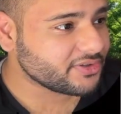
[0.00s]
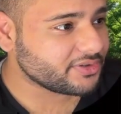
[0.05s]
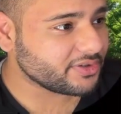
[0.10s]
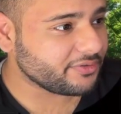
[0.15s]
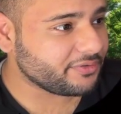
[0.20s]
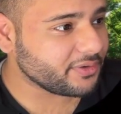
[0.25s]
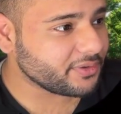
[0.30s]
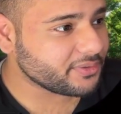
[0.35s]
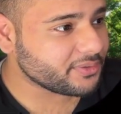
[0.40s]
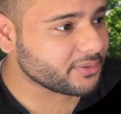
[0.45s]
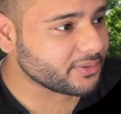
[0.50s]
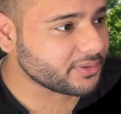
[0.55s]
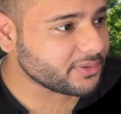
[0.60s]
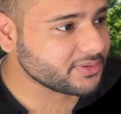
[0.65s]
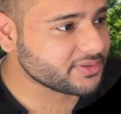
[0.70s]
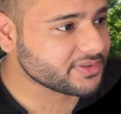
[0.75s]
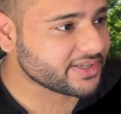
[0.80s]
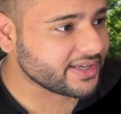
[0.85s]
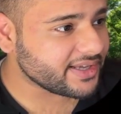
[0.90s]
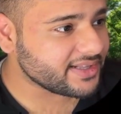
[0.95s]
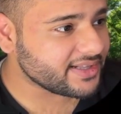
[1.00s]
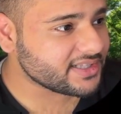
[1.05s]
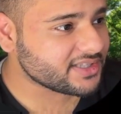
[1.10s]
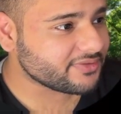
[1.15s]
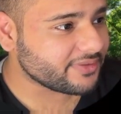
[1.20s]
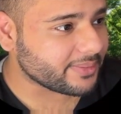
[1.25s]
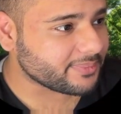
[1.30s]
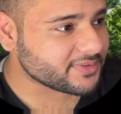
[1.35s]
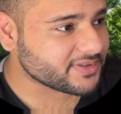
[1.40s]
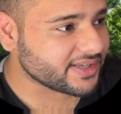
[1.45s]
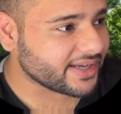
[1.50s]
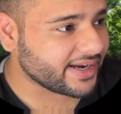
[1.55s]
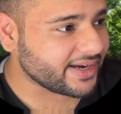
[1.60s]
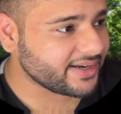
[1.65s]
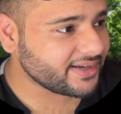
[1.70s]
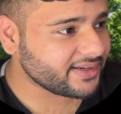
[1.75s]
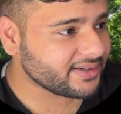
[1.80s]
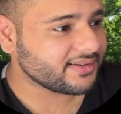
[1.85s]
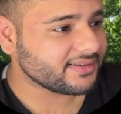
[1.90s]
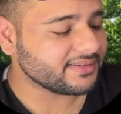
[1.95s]
if you go to Scale's
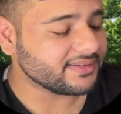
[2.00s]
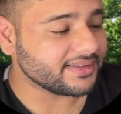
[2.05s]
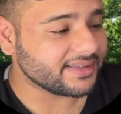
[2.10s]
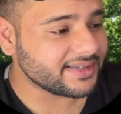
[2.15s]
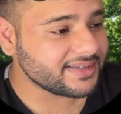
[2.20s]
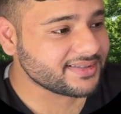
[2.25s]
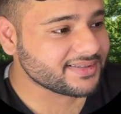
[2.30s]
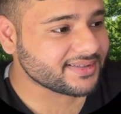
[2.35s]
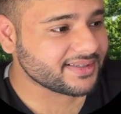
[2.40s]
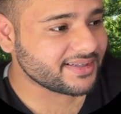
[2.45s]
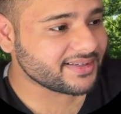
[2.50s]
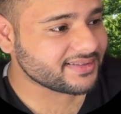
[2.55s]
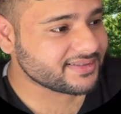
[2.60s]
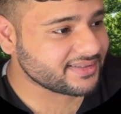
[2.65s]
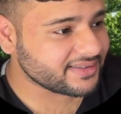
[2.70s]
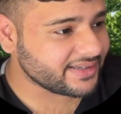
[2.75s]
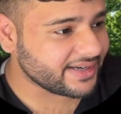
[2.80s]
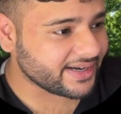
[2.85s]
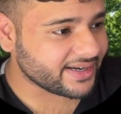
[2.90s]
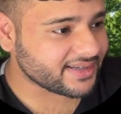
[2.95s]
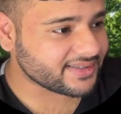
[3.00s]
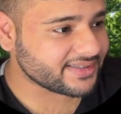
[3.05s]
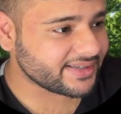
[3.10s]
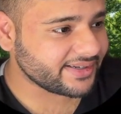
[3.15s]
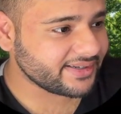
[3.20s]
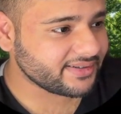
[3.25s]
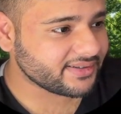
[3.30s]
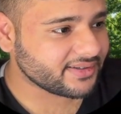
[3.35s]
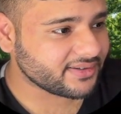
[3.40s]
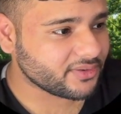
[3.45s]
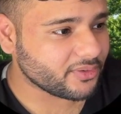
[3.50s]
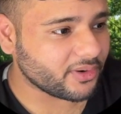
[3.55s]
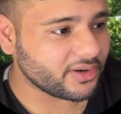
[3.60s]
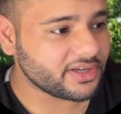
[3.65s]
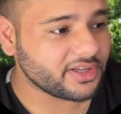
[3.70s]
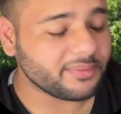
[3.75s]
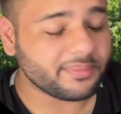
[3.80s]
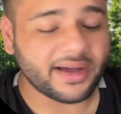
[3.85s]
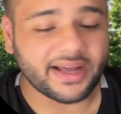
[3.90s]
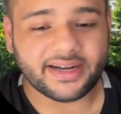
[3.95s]
website, this is the dataset called
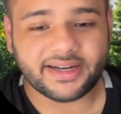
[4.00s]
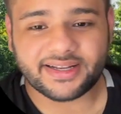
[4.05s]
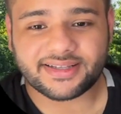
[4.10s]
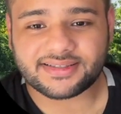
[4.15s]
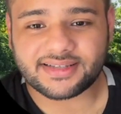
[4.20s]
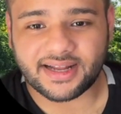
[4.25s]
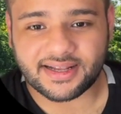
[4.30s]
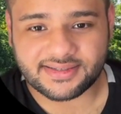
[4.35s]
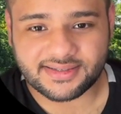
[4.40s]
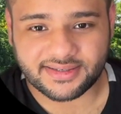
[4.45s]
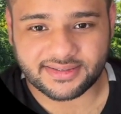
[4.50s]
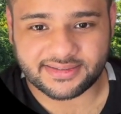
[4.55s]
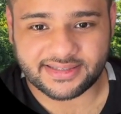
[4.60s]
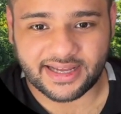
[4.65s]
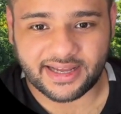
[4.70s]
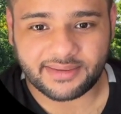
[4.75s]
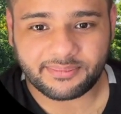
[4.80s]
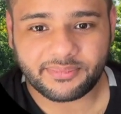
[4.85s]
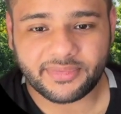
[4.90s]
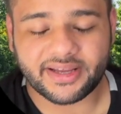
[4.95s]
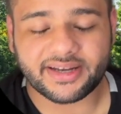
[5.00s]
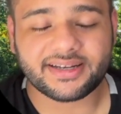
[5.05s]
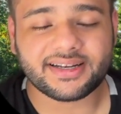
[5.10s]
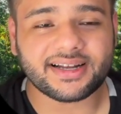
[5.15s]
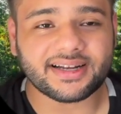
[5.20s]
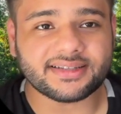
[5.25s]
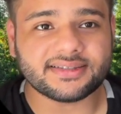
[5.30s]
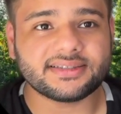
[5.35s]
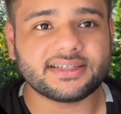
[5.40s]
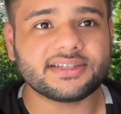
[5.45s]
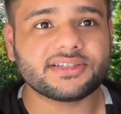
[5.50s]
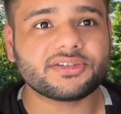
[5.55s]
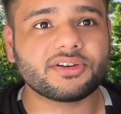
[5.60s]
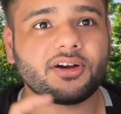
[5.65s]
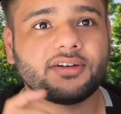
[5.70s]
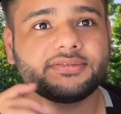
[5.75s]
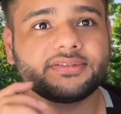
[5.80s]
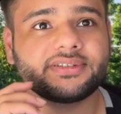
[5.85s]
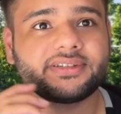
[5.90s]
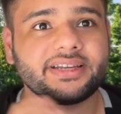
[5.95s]
Humanities Last Exam. It consists
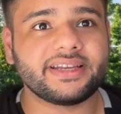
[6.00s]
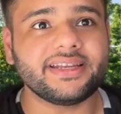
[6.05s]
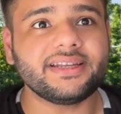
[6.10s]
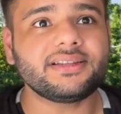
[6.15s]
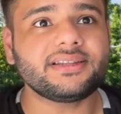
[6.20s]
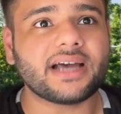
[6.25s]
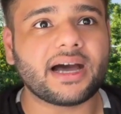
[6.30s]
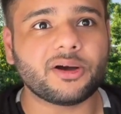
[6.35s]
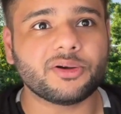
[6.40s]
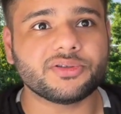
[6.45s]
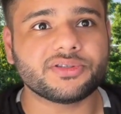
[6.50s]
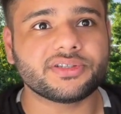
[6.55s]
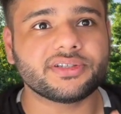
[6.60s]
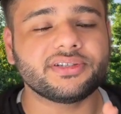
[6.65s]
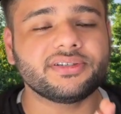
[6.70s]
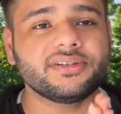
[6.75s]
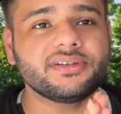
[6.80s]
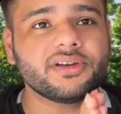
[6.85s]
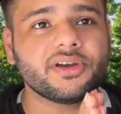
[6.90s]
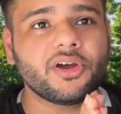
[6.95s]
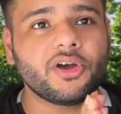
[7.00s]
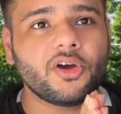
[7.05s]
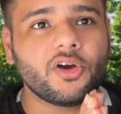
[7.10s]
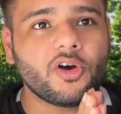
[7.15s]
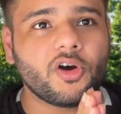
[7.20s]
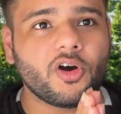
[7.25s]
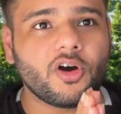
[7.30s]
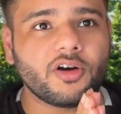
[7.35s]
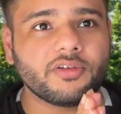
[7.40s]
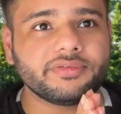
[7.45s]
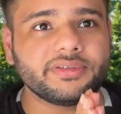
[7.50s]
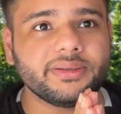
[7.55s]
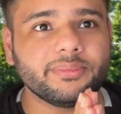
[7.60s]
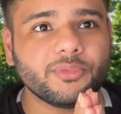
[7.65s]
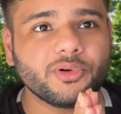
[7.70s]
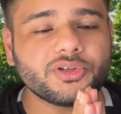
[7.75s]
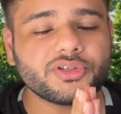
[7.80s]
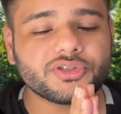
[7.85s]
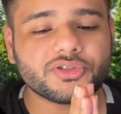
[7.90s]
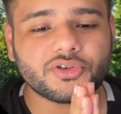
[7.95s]
of 3,000 of the
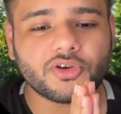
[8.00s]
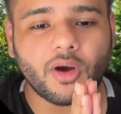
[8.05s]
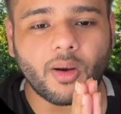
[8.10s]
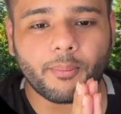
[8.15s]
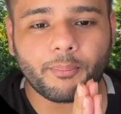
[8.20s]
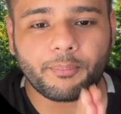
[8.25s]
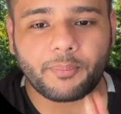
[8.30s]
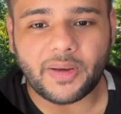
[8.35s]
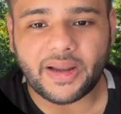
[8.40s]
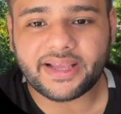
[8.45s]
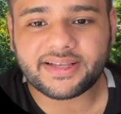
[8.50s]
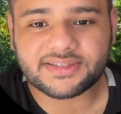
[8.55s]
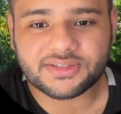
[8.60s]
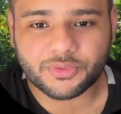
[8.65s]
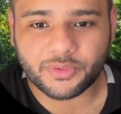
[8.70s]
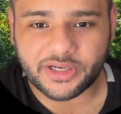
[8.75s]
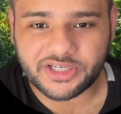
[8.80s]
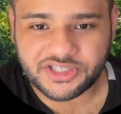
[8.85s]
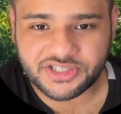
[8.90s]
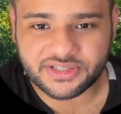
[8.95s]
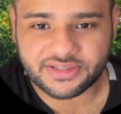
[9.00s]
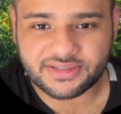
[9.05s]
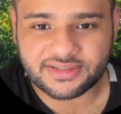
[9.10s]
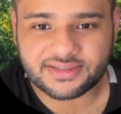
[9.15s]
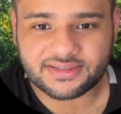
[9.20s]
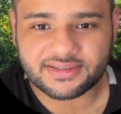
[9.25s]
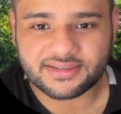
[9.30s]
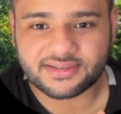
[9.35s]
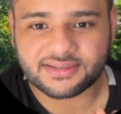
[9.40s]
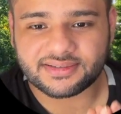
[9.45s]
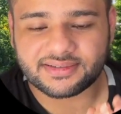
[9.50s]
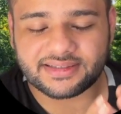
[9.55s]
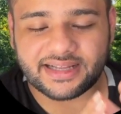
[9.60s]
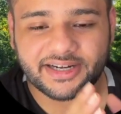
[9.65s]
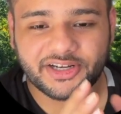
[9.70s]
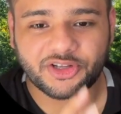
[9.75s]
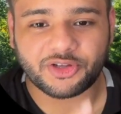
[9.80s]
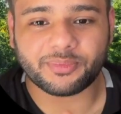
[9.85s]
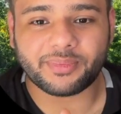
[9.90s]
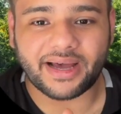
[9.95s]
most complex questions that
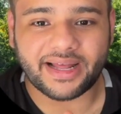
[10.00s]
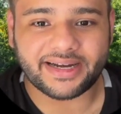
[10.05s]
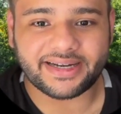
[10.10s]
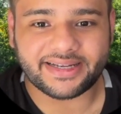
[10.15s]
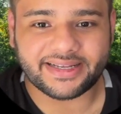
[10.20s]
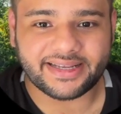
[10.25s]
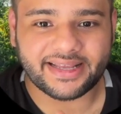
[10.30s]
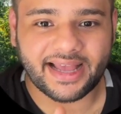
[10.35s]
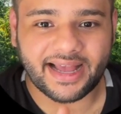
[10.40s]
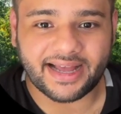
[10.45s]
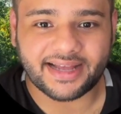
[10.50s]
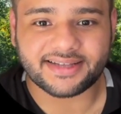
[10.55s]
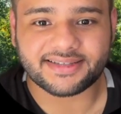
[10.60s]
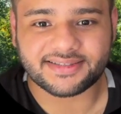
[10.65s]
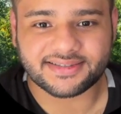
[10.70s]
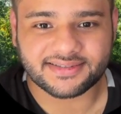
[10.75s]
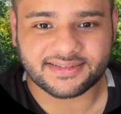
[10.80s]
humanity has,